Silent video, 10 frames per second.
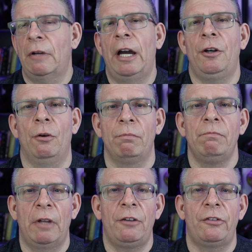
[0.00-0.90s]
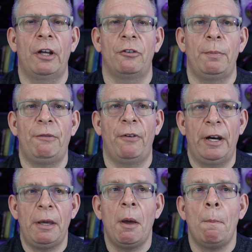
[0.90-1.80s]
I know, that sounds a bit
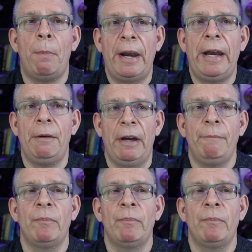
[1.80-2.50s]
funny. But anyway,